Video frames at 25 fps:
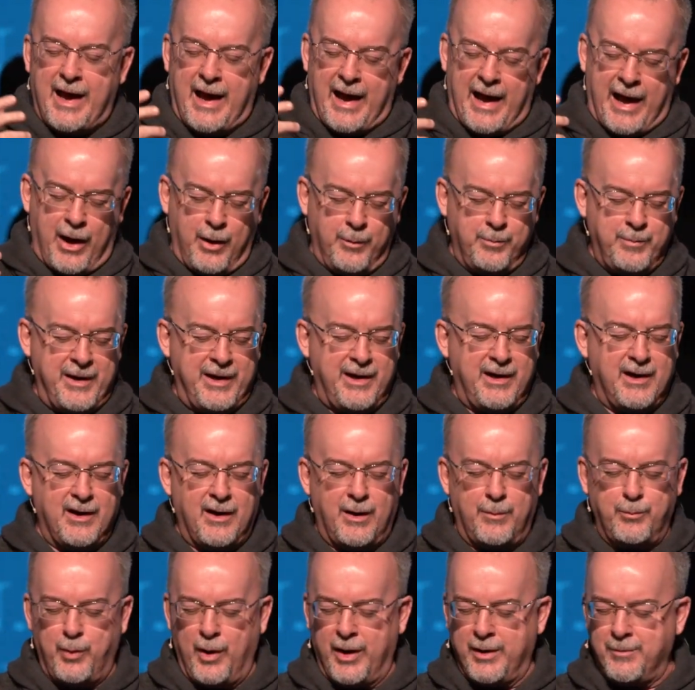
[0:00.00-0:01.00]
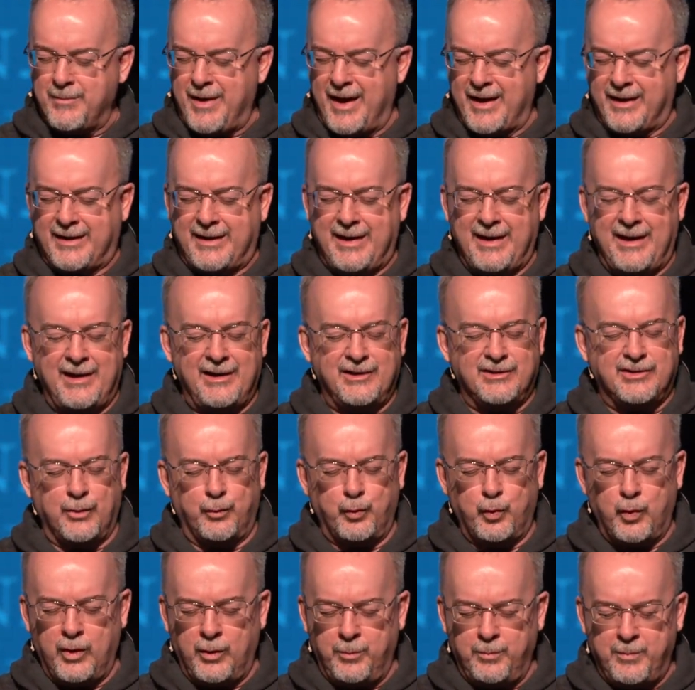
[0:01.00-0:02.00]
I'll be here. I'll bring my kids
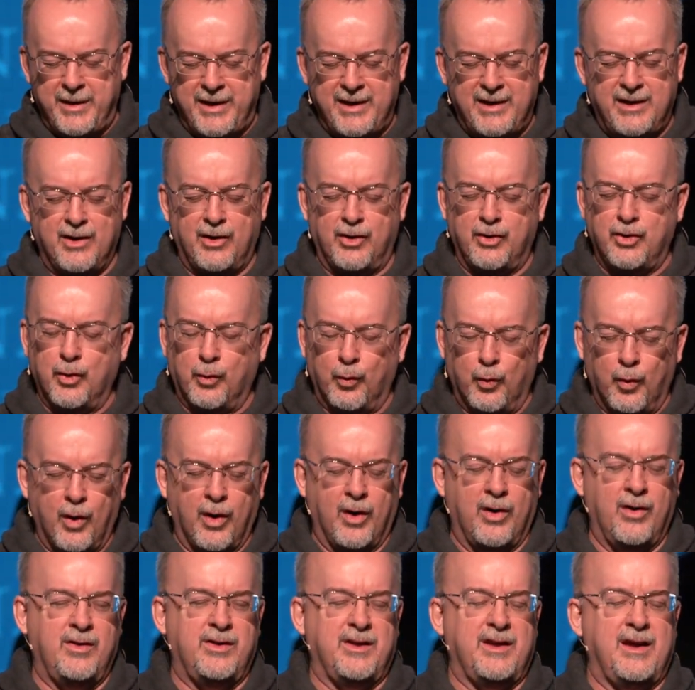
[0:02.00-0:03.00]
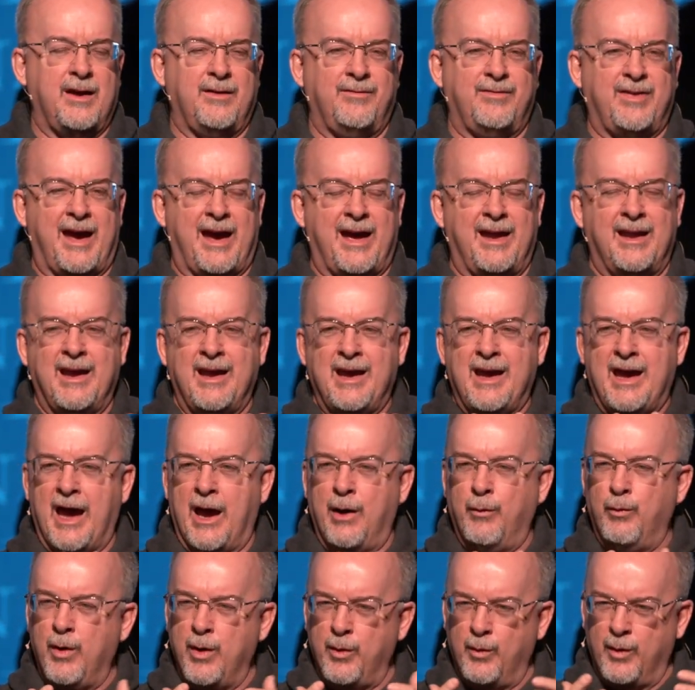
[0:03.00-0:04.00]
and we'll be here. You're worthy of that.
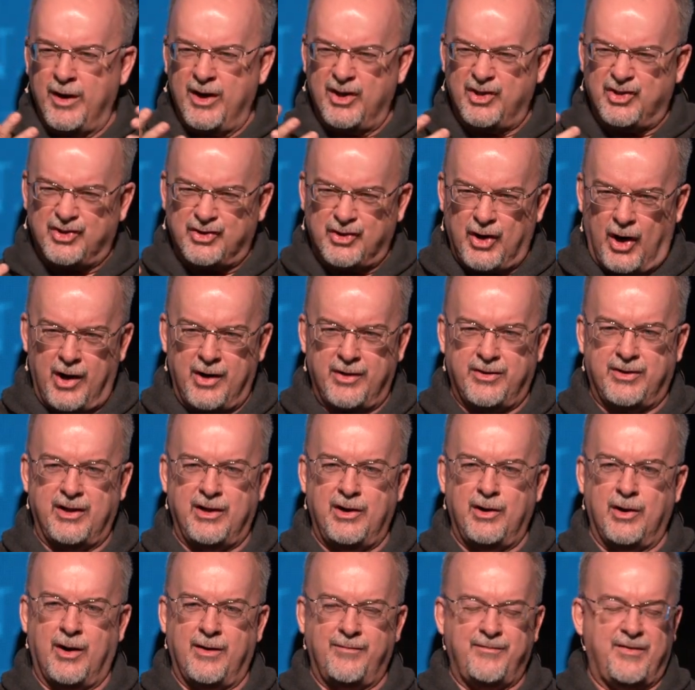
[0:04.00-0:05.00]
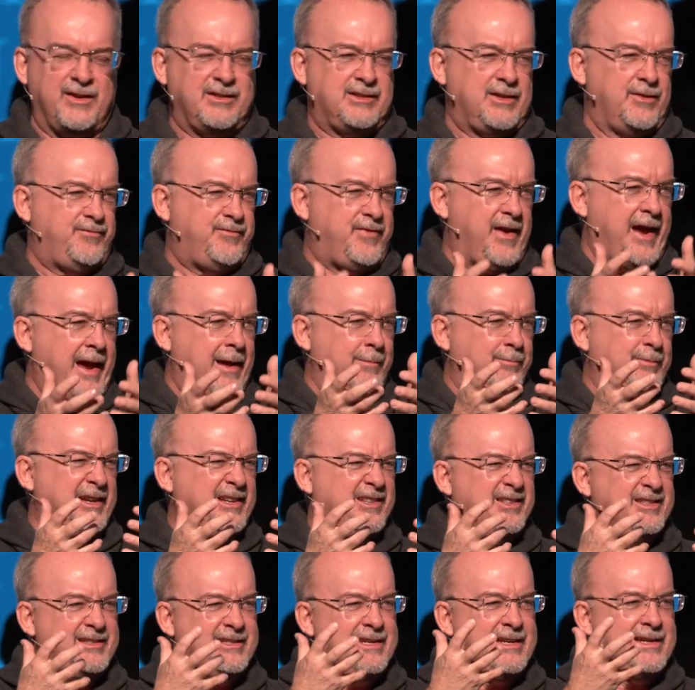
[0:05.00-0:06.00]
And we want to start the year off as a family
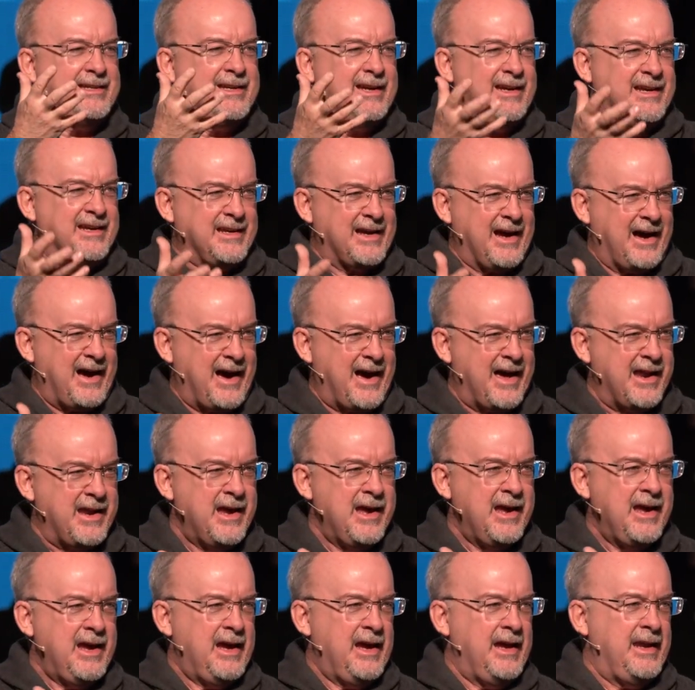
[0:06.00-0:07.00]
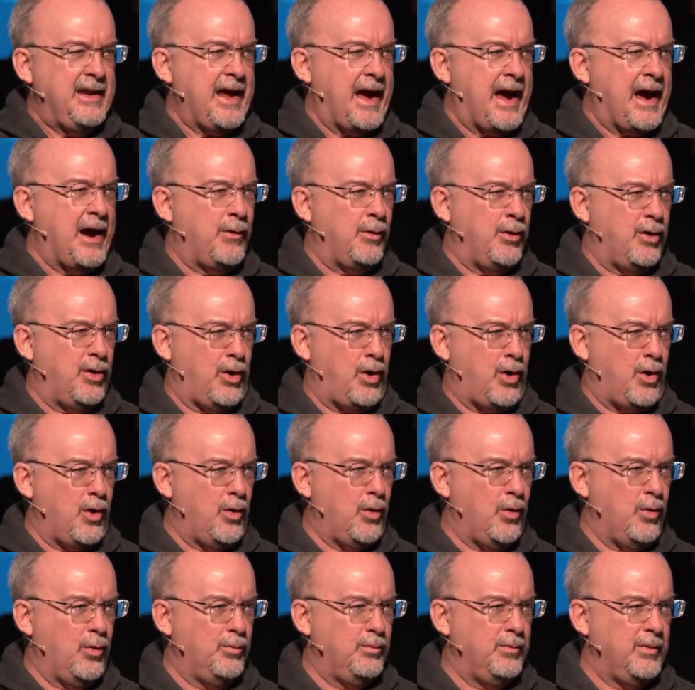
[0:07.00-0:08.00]
seeking God in our
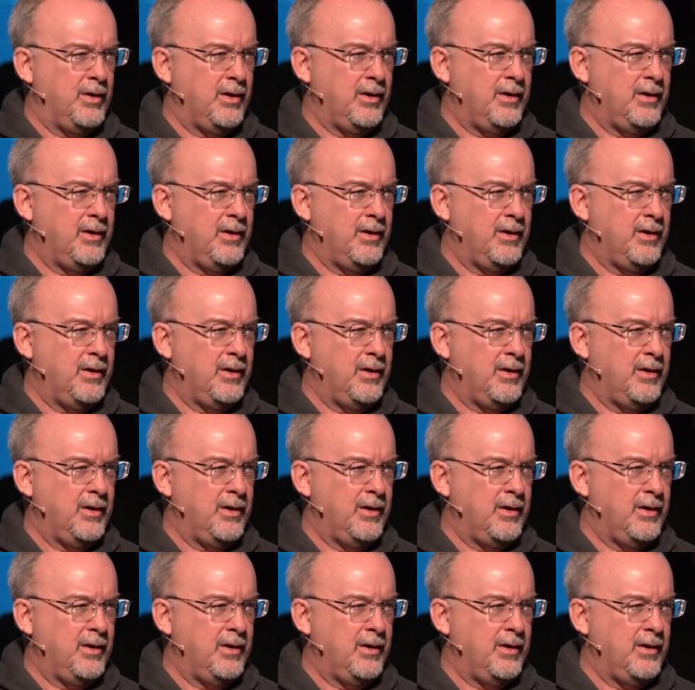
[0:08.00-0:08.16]
home